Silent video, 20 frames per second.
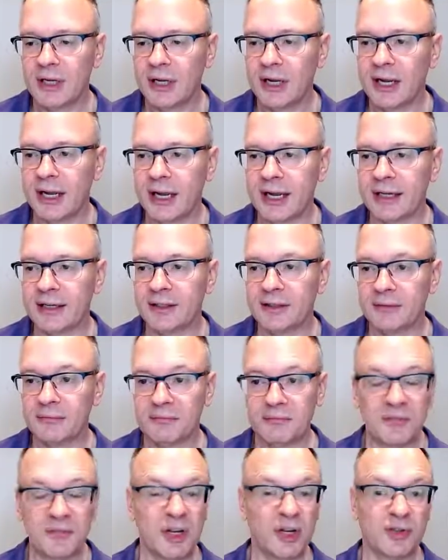And
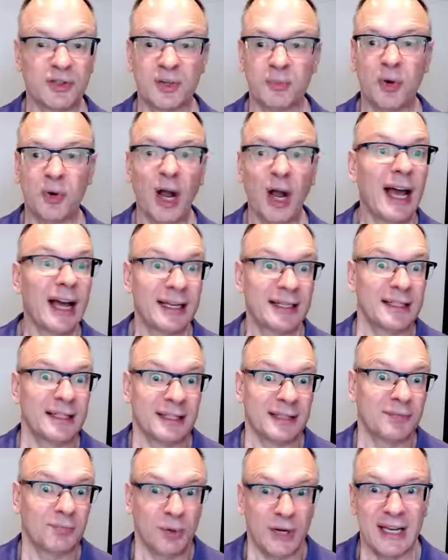no surprise,
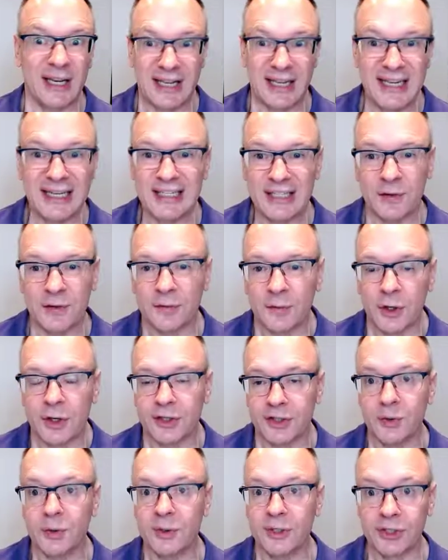it's pretty easy for it
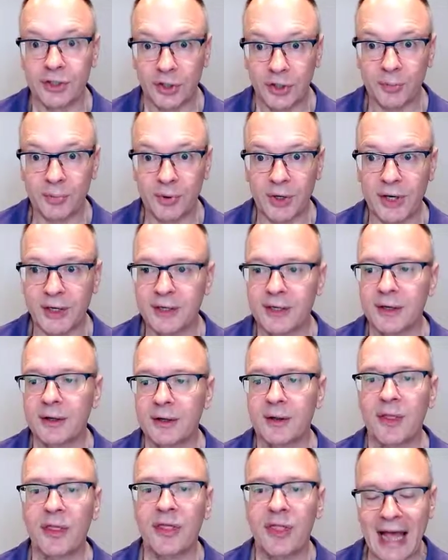to interpret
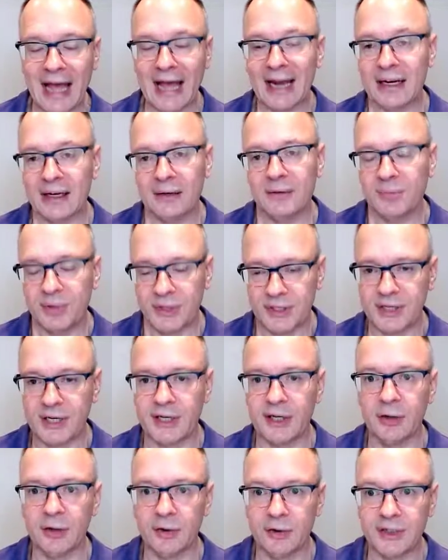that
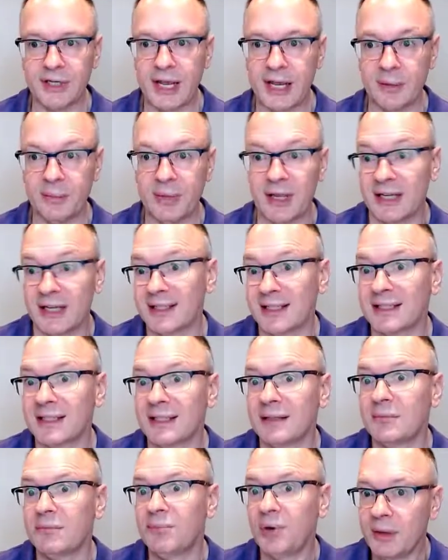particular data because it's
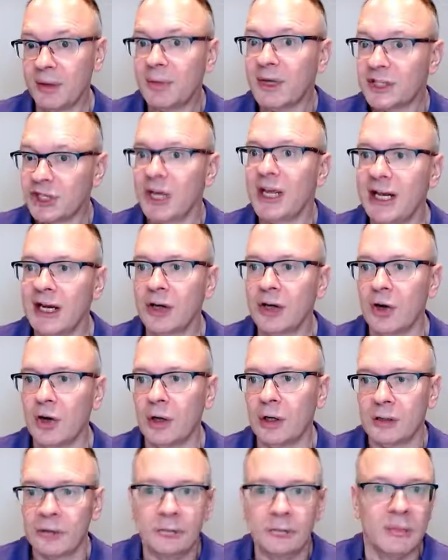pretty much in a
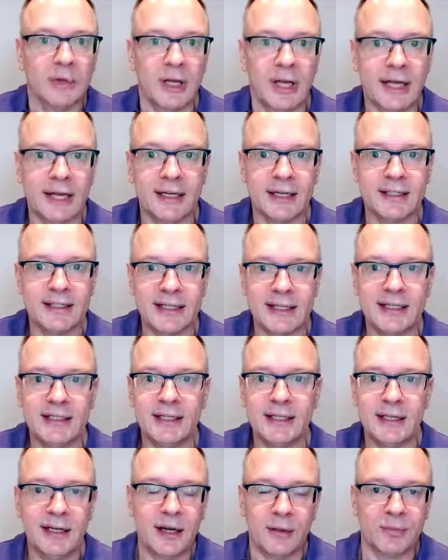column and it's
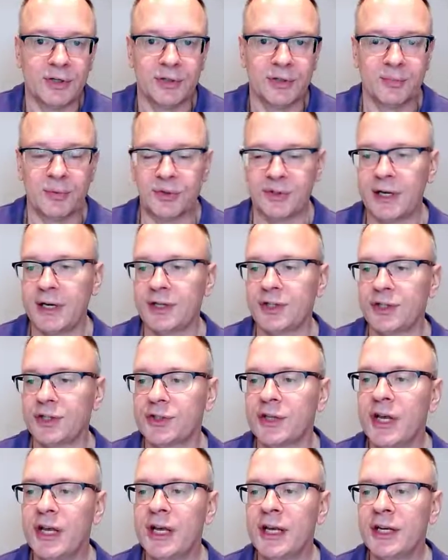easy numbers, percentages.